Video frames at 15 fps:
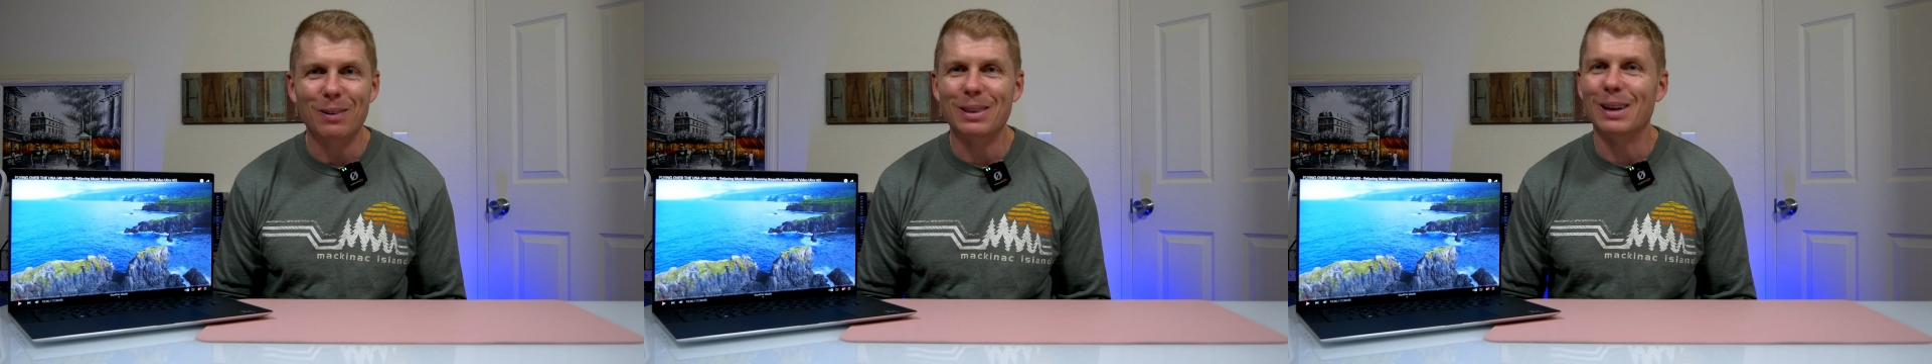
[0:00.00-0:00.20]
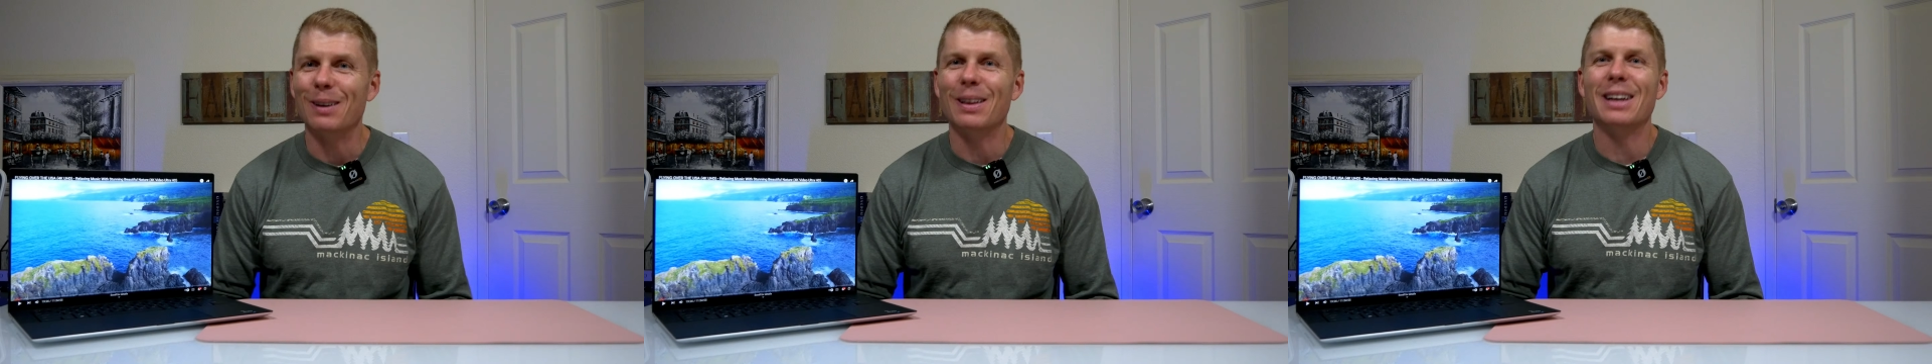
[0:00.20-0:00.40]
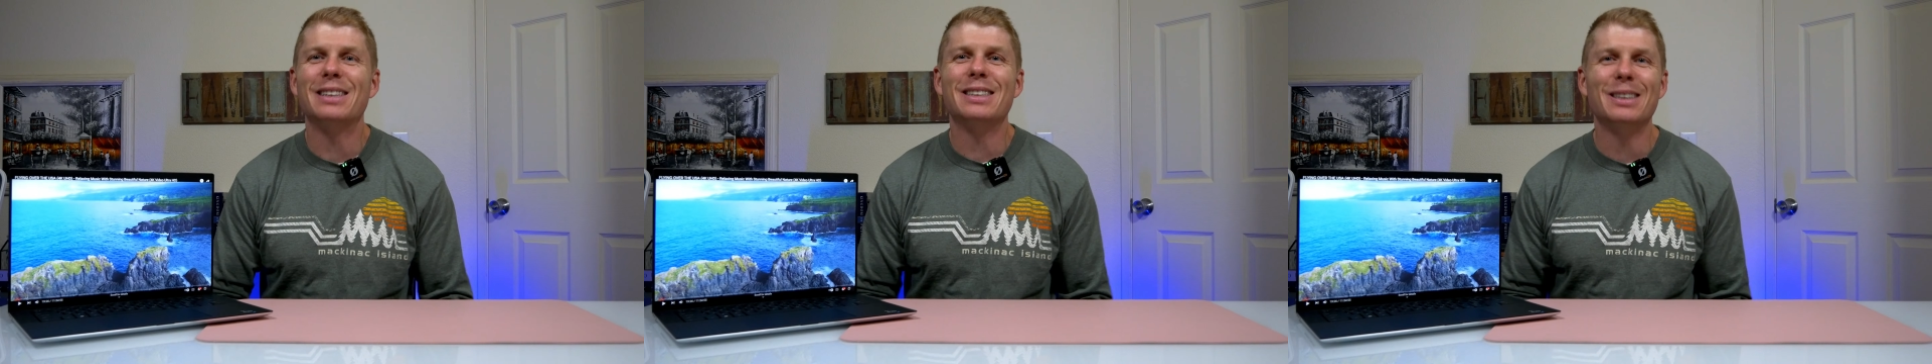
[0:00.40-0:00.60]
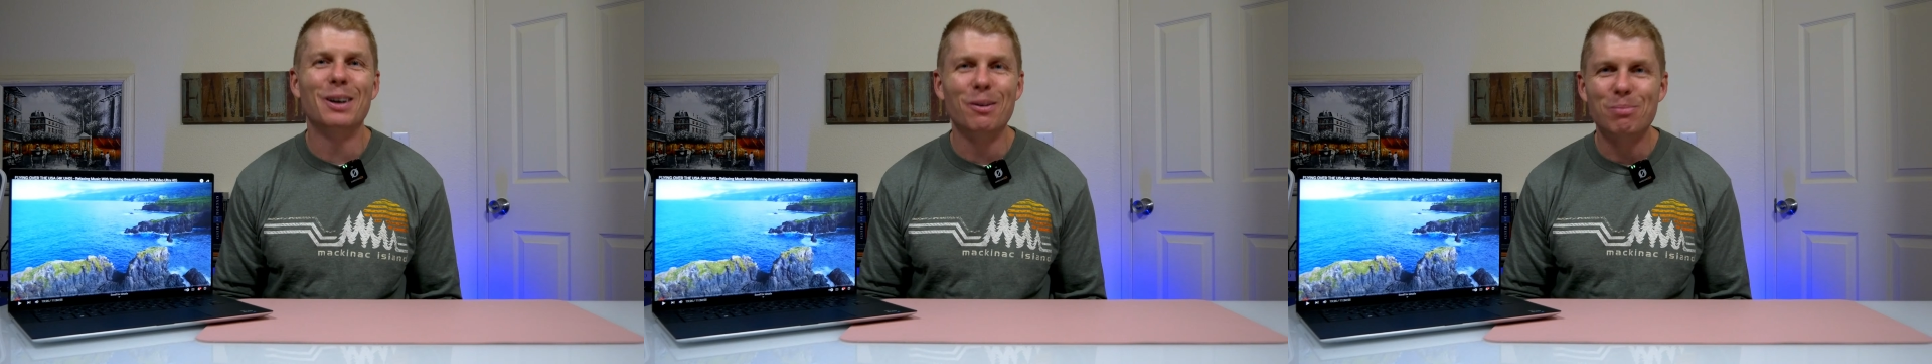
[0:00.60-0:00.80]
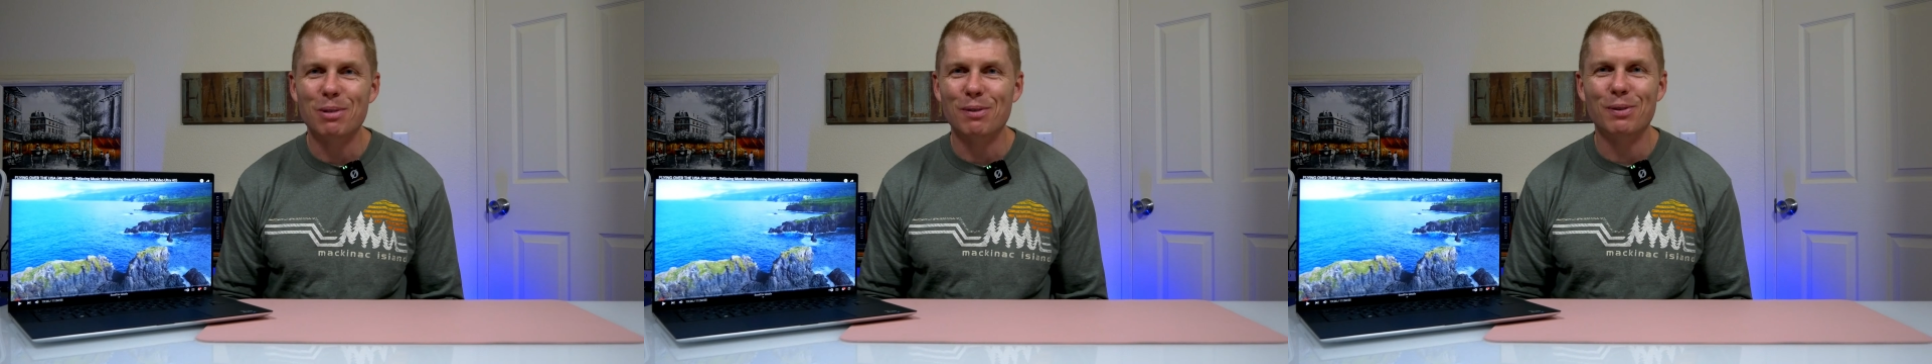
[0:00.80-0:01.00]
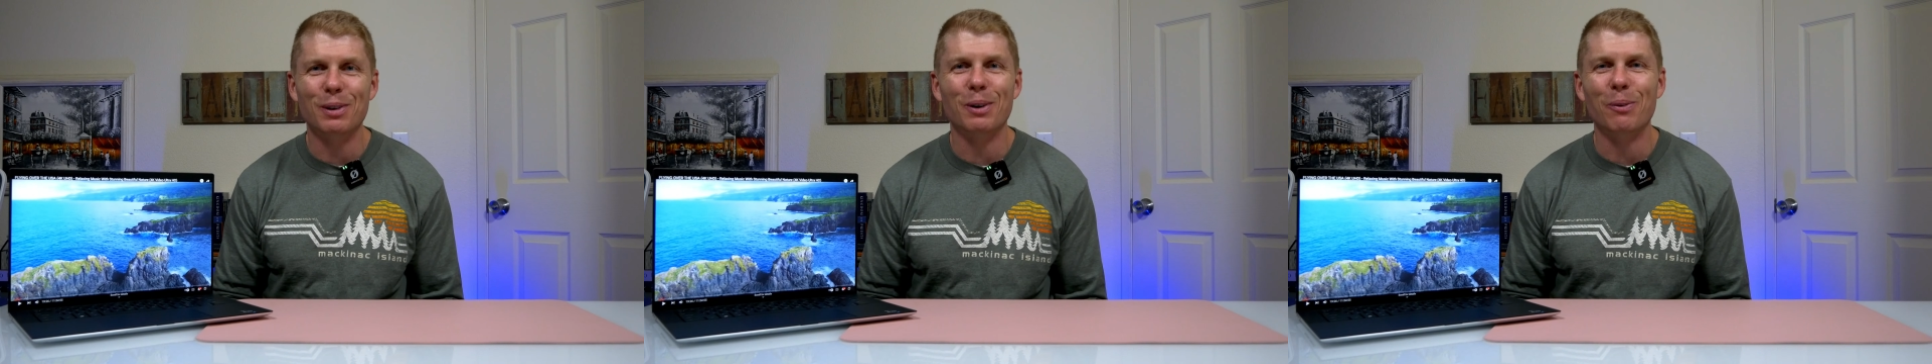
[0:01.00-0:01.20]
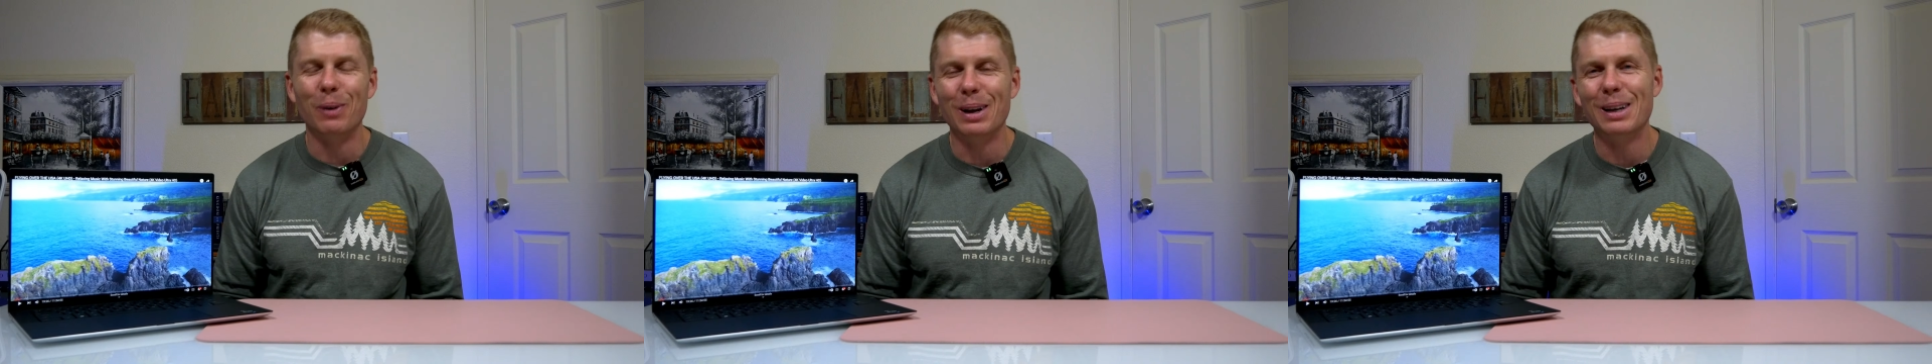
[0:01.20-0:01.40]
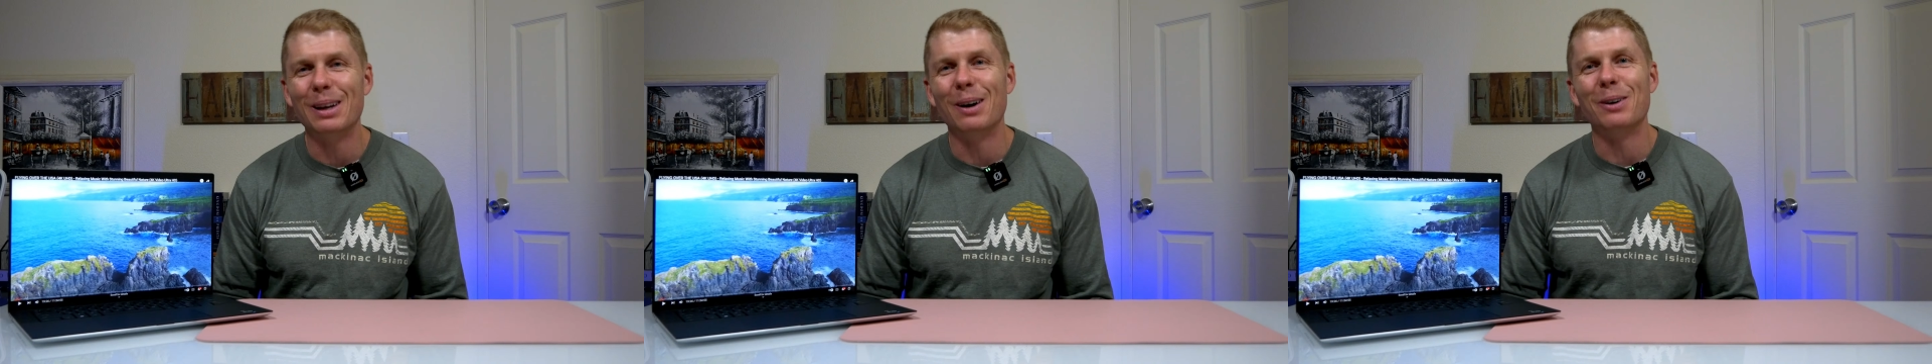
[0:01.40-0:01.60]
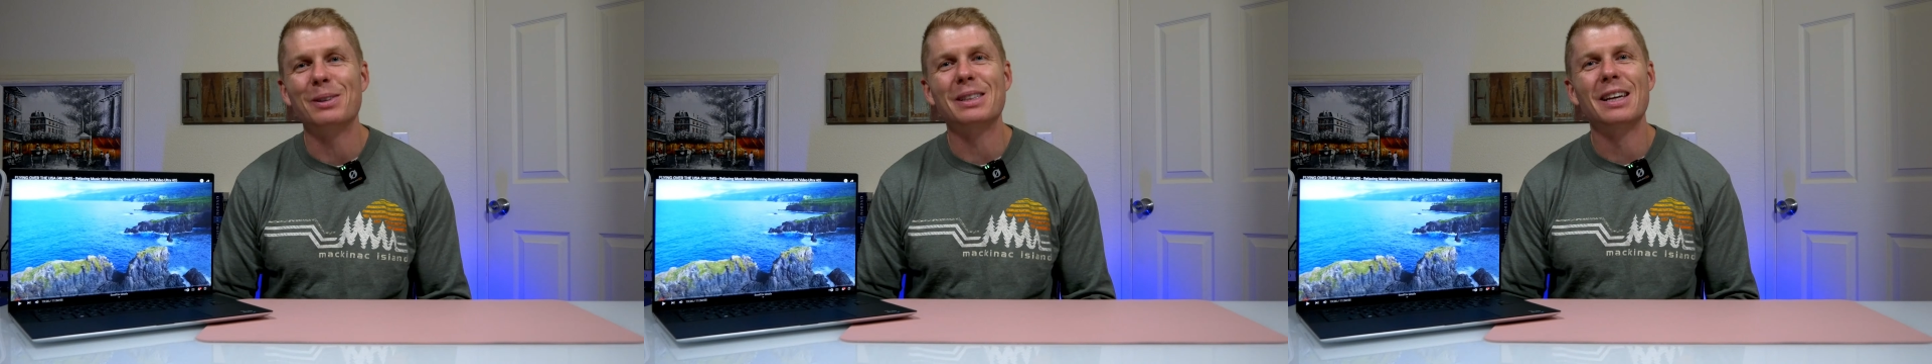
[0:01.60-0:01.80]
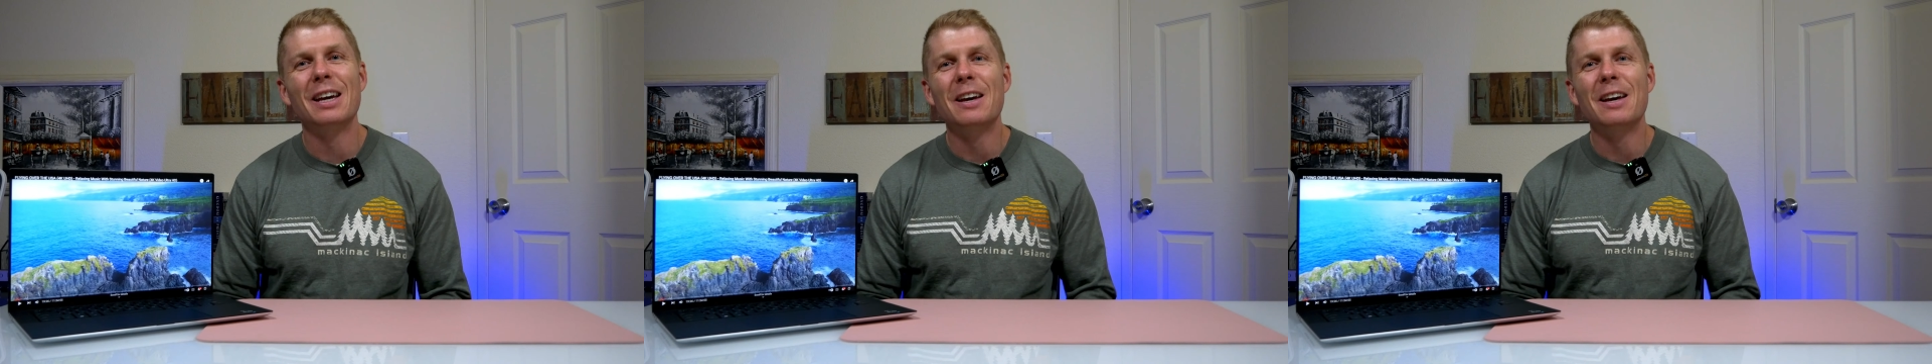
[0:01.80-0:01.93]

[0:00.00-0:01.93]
there that still prefer Windows.